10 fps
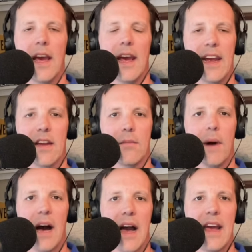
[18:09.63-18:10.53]
And
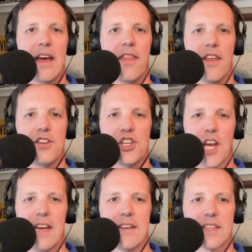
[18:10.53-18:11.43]
by the
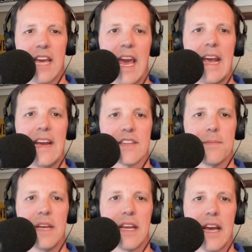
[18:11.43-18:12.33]
Jase case,
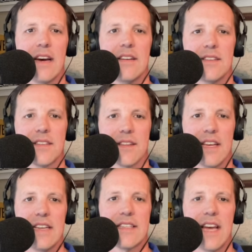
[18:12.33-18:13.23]
because
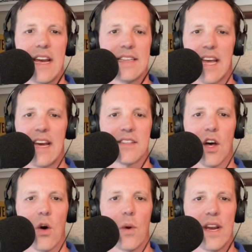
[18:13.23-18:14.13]
these days, as
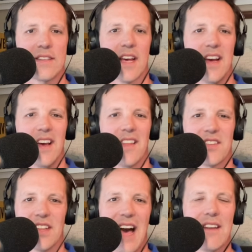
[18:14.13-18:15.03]
always, there's
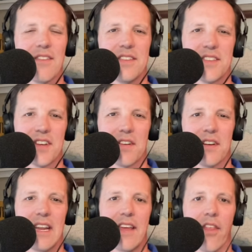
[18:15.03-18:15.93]
a lot of
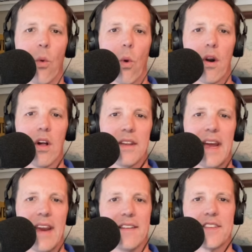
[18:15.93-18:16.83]
uncertainty in the world,
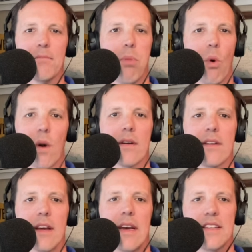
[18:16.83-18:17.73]
and it's
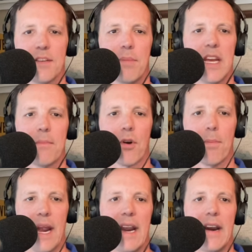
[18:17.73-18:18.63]
important to be
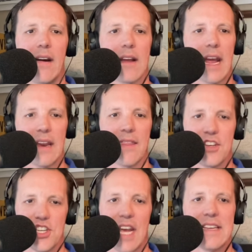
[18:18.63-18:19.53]
prepared. And the
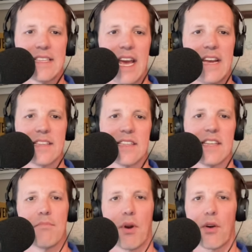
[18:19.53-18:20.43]
Jase case is
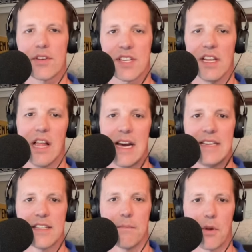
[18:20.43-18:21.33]
a
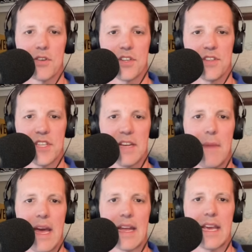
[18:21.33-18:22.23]
personalized emergency
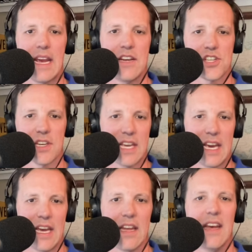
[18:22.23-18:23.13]
medication
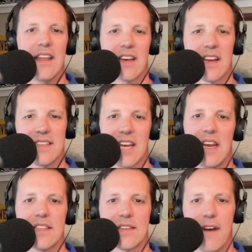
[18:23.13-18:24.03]
kit that
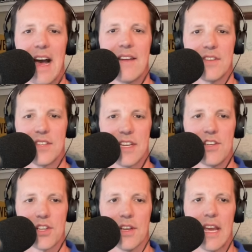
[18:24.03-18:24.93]
contains 5
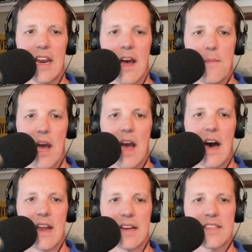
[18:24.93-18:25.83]
essential
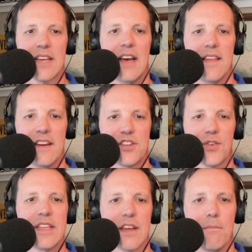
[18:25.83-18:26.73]
antibiotics that
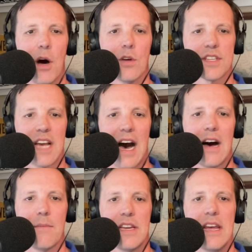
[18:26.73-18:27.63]
treat the most
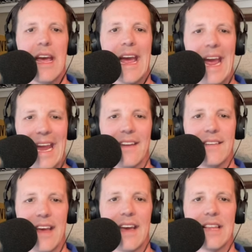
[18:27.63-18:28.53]
common and
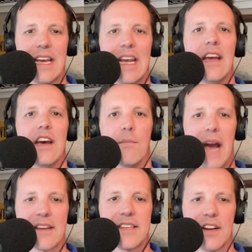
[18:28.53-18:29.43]
deadly
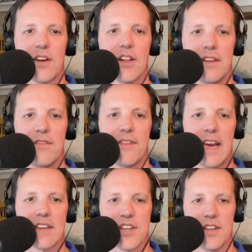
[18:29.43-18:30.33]
bacterial
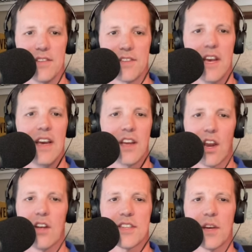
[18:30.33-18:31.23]
infections. You
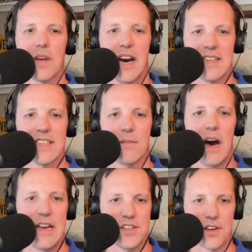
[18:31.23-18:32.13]
can also
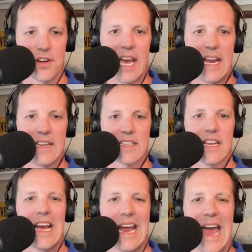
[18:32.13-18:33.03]
customize your case
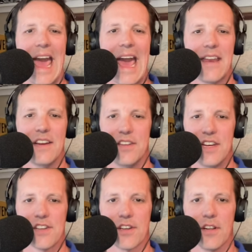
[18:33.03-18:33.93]
and add
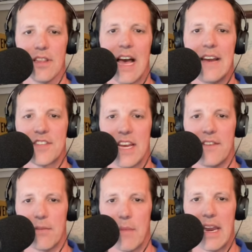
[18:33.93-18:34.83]
additional
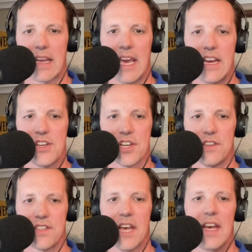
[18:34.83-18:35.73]
life-saving
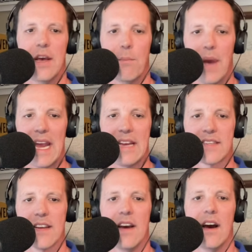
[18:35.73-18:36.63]
medications
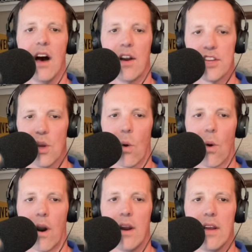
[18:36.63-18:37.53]
based on
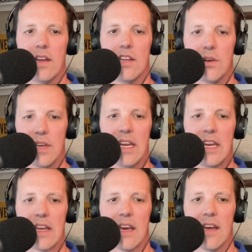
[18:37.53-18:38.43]
your
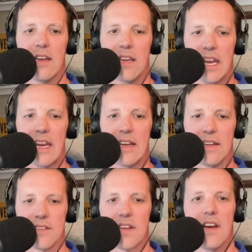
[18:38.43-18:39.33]
unique
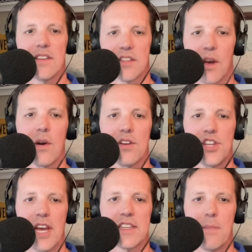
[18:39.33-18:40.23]
needs. So go to
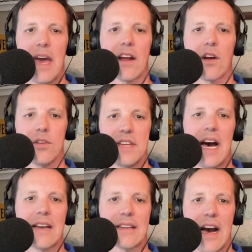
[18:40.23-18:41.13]

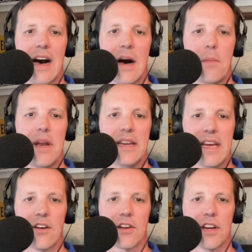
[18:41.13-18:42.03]
JaseMedical.com and
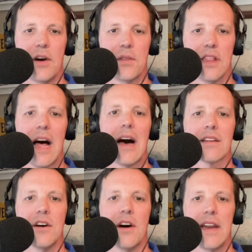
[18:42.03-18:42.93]
enter code
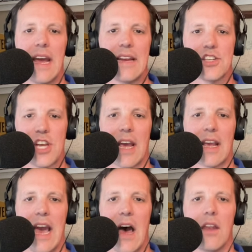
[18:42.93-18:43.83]
LOCKEDON at
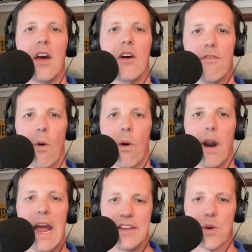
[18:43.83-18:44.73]
checkout for
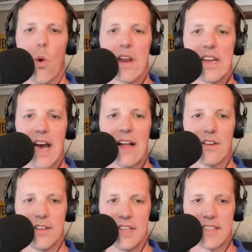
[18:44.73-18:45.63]
a
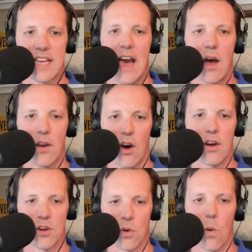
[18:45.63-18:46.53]
$20 discount on
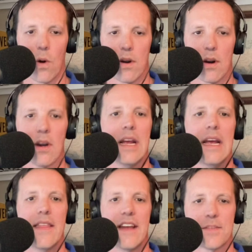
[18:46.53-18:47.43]
your order.
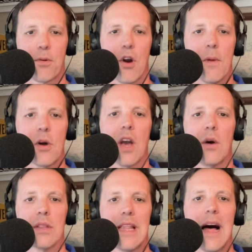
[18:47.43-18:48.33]
That's promo
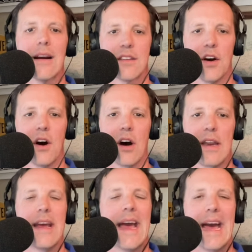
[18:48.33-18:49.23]
code LOCKEDON
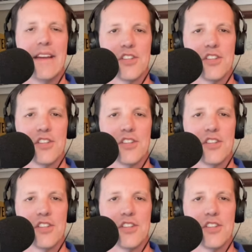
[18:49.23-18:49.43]
at